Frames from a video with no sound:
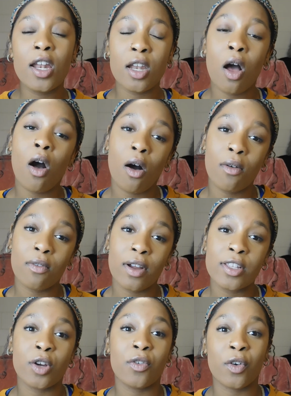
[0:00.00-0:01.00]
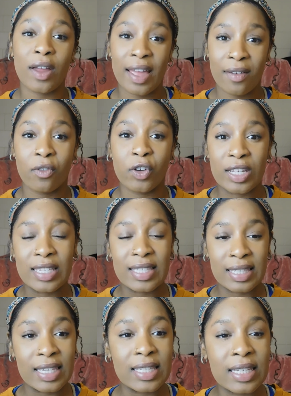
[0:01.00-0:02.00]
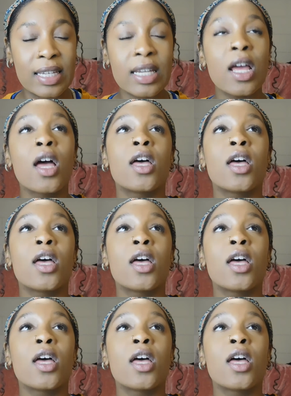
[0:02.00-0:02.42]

Not all friends are for every season.